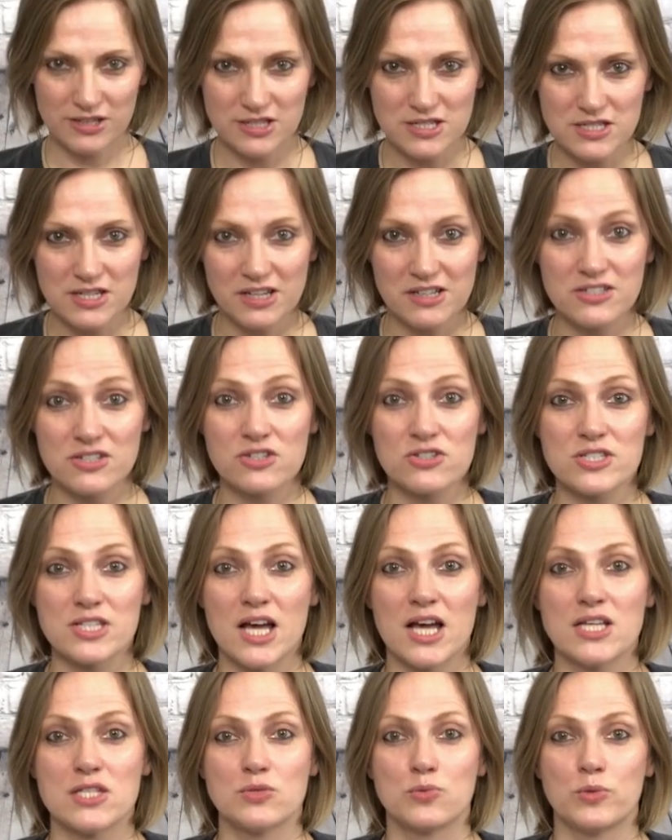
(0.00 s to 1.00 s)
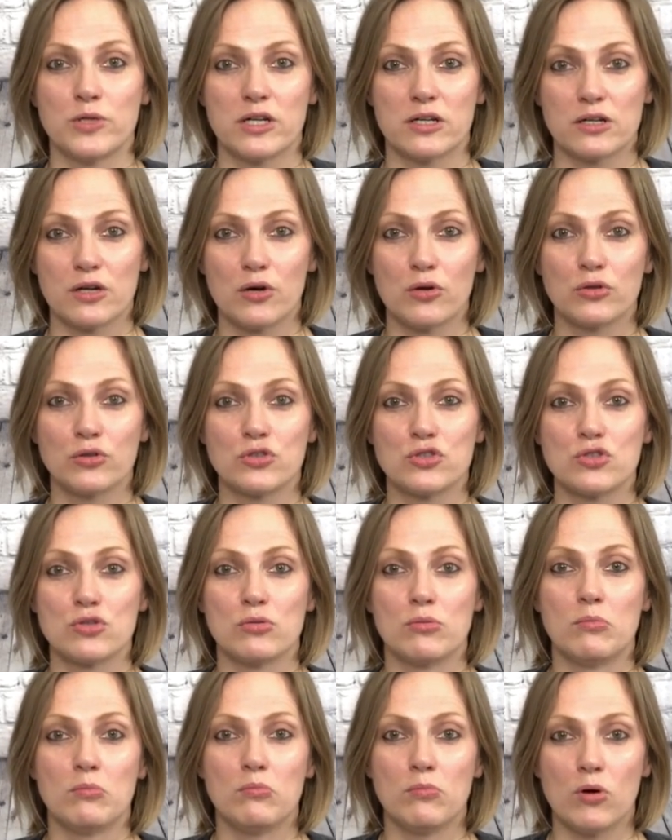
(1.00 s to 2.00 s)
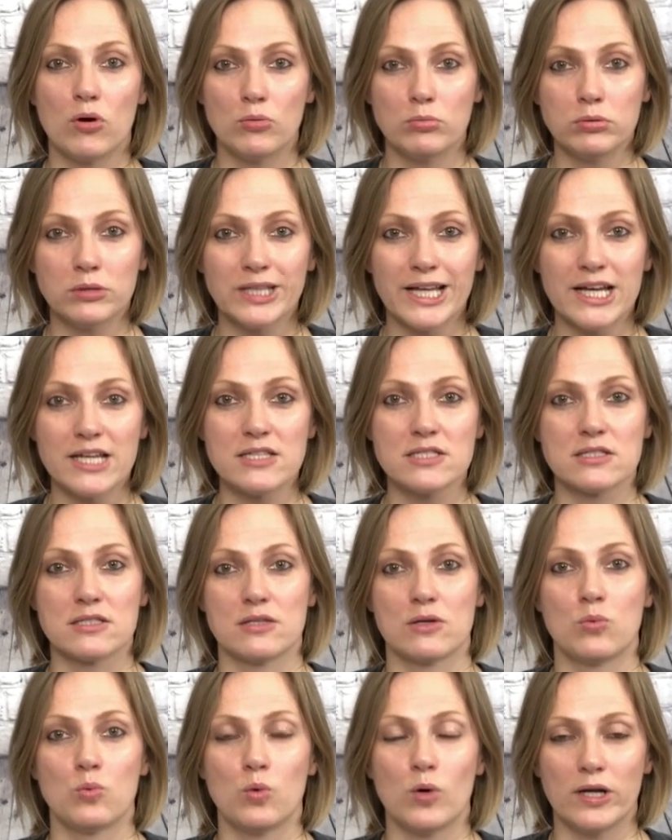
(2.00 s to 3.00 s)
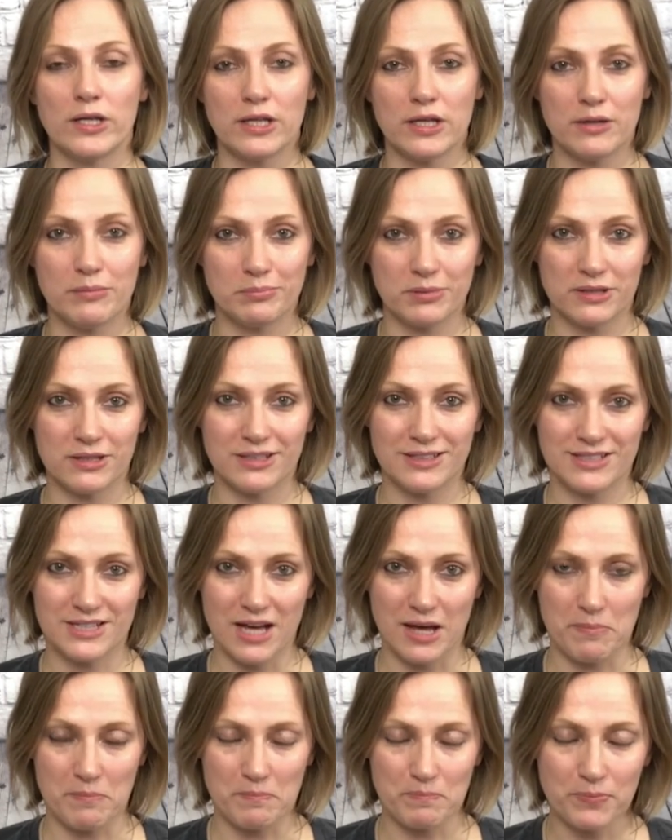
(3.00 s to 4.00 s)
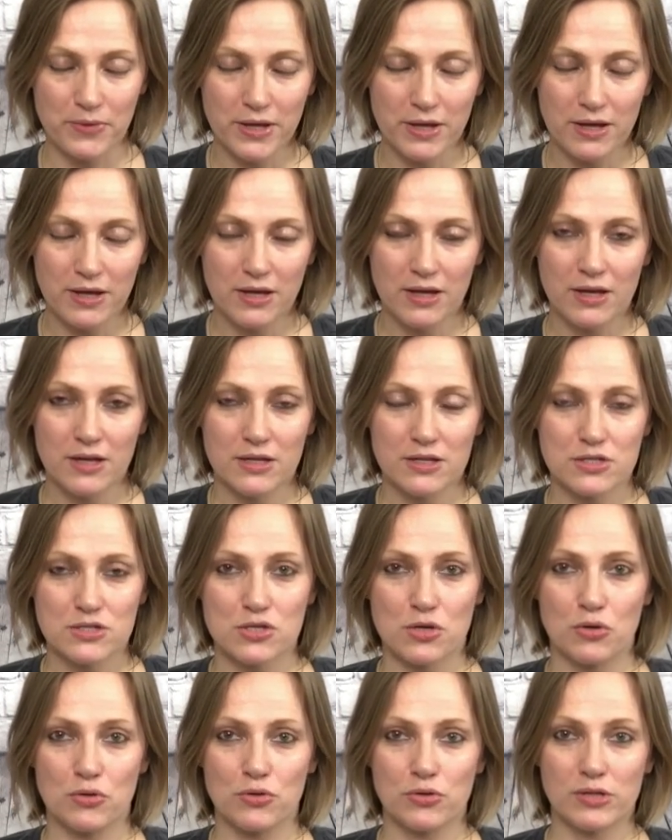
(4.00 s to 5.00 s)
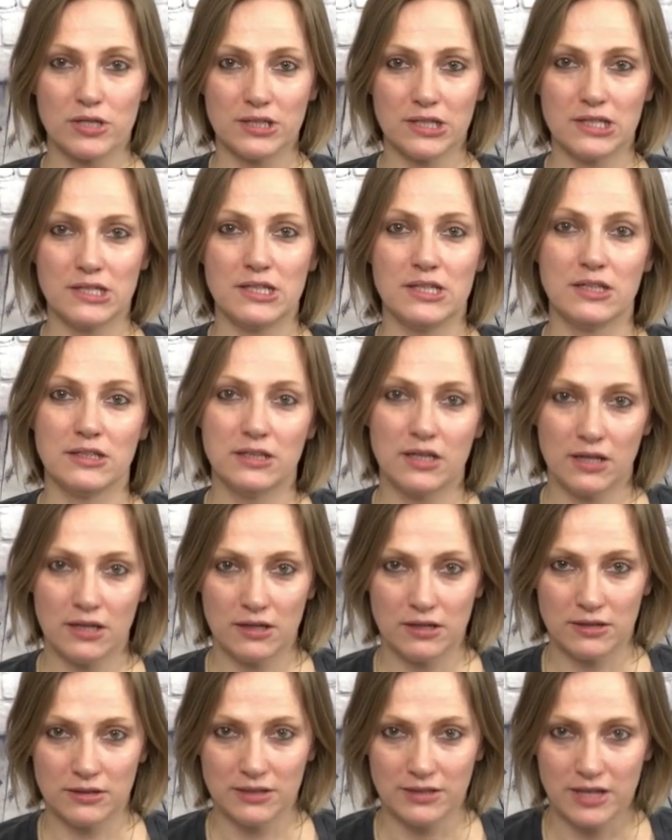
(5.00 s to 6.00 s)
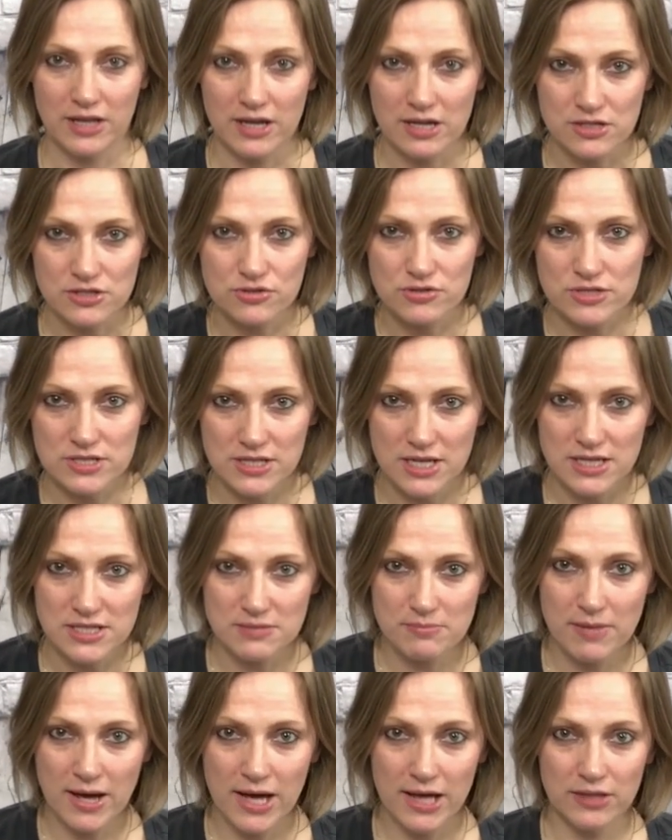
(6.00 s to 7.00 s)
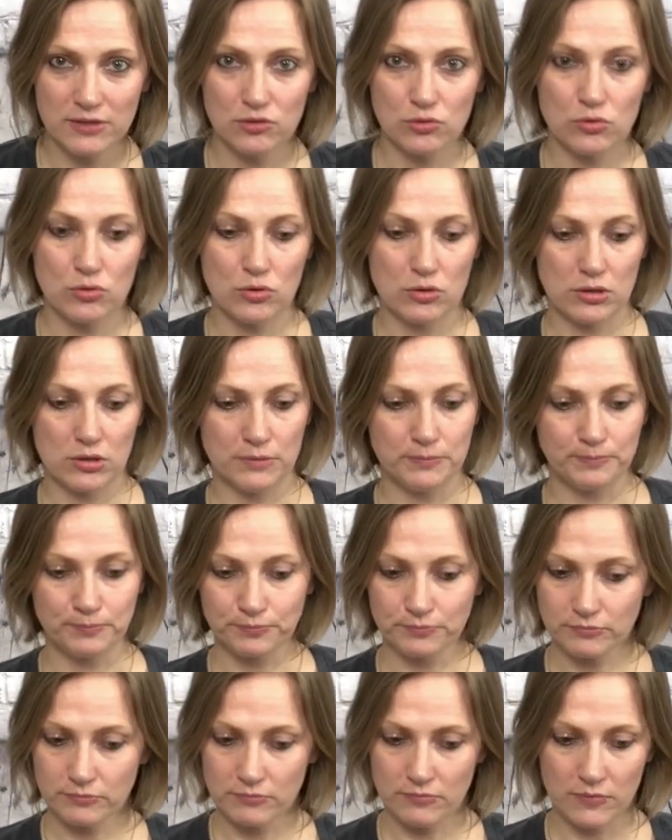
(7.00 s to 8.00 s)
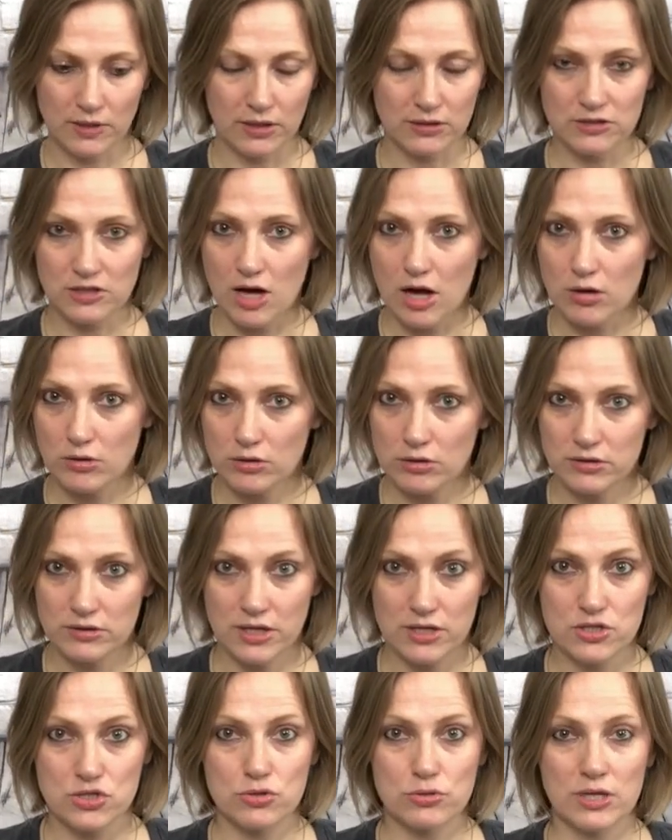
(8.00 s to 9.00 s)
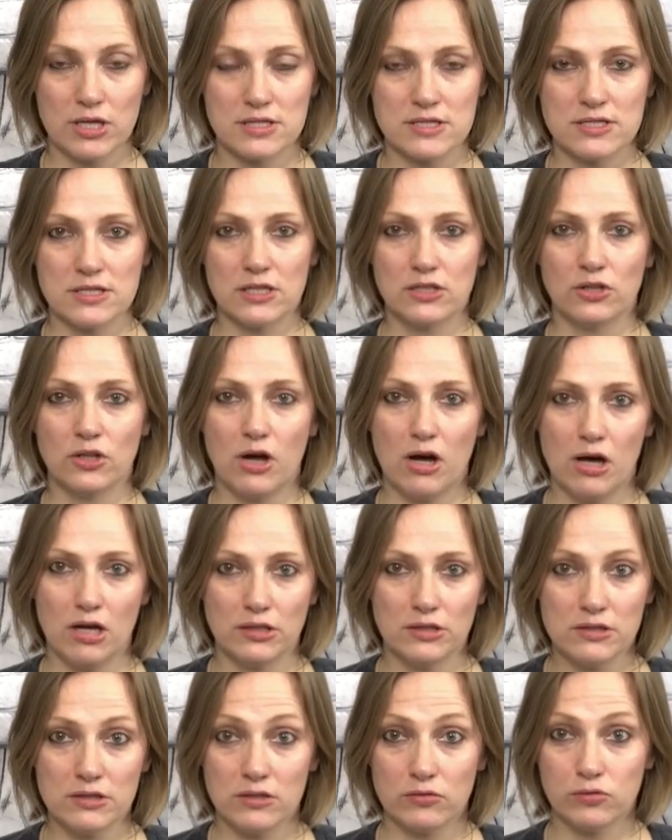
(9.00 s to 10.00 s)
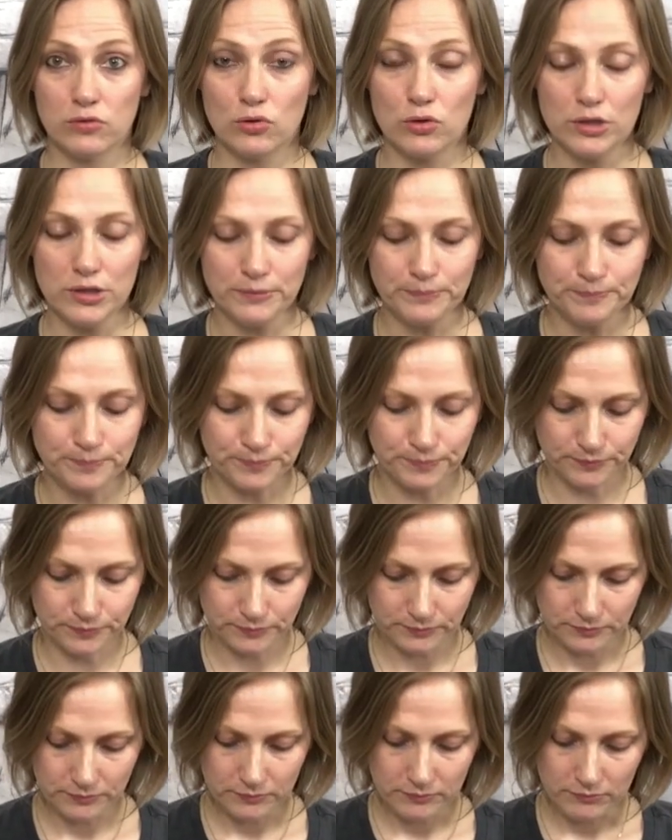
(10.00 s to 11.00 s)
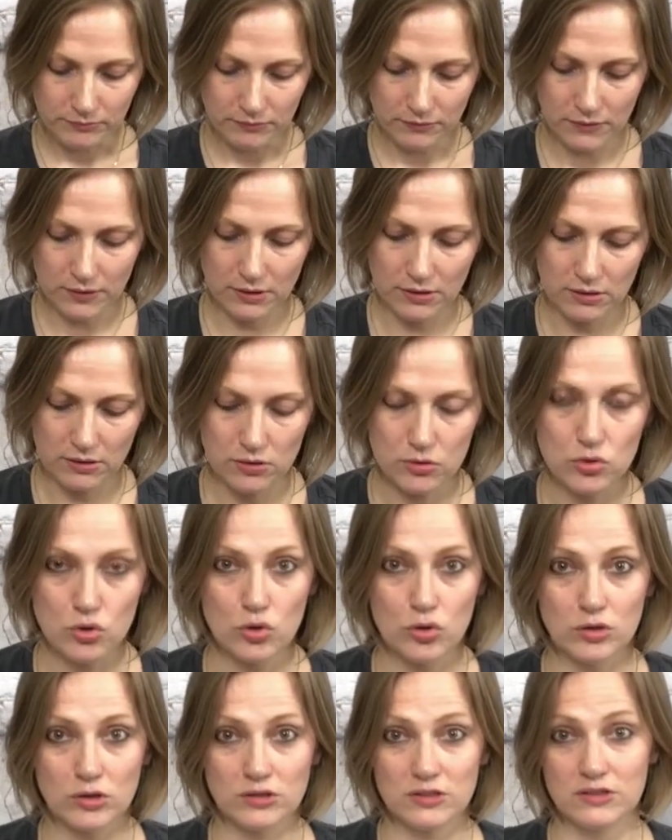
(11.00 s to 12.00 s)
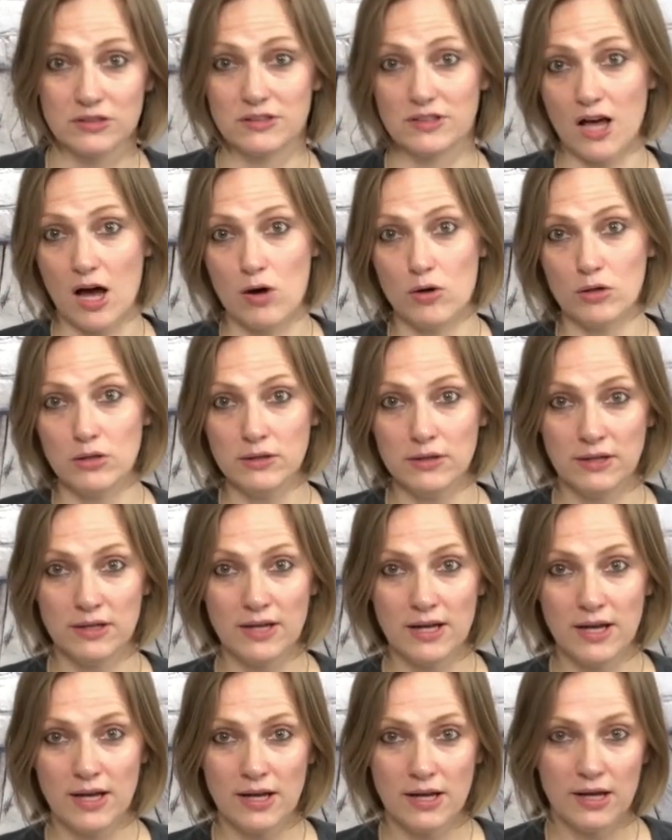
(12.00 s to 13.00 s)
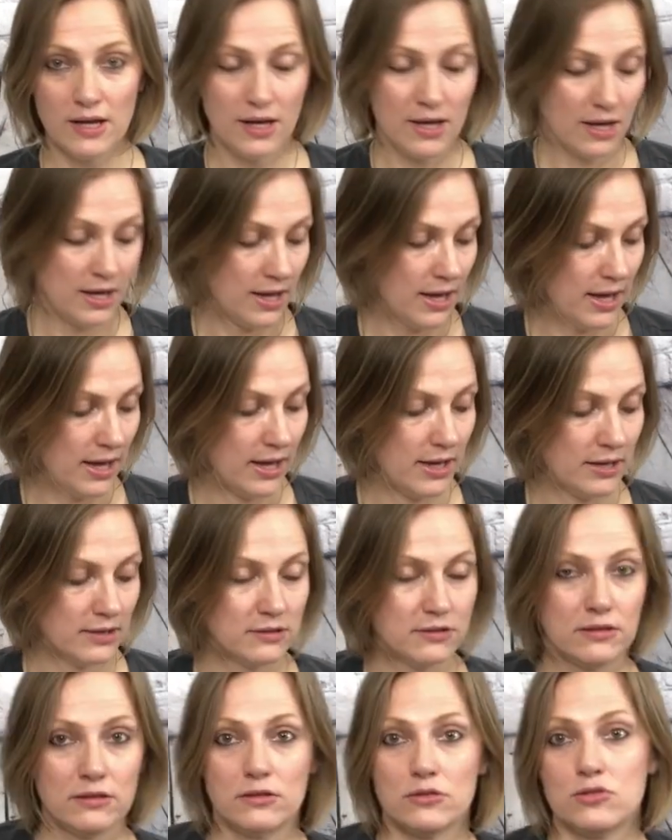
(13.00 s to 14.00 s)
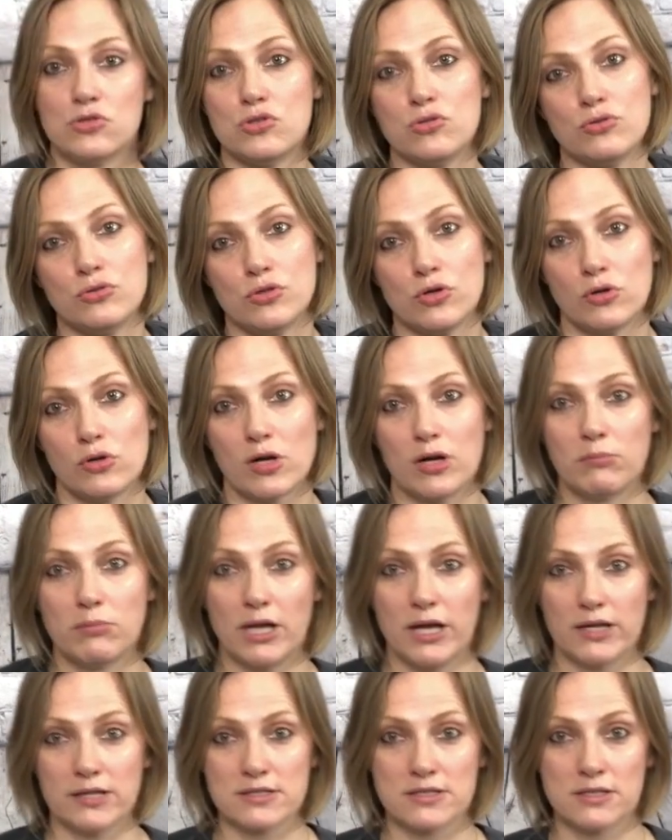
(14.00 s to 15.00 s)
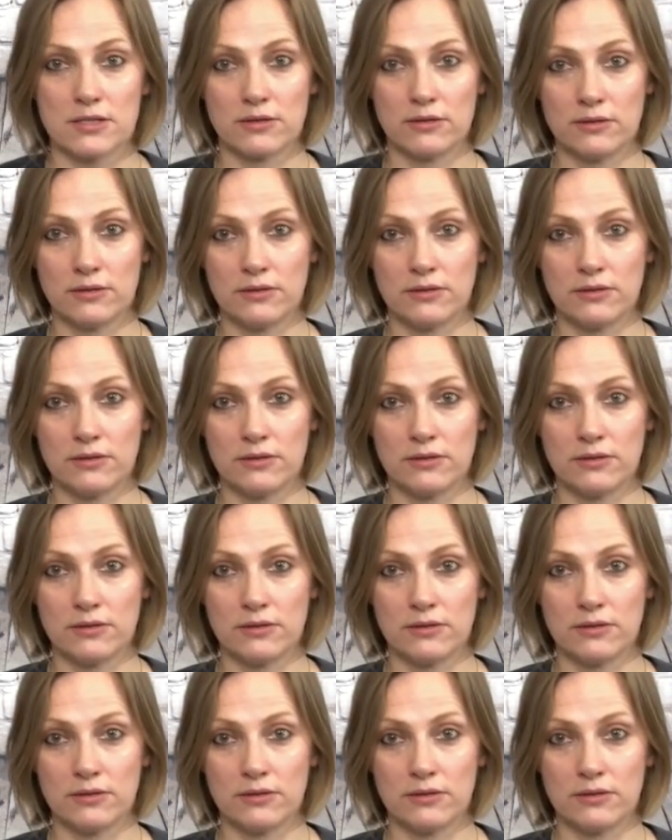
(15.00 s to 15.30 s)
this exercise, we are going to mobilize one hip at a time. So you're gonna need an exercise mat or a towel that you can sit on the floor, rolled towel, and 2 yoga blocks.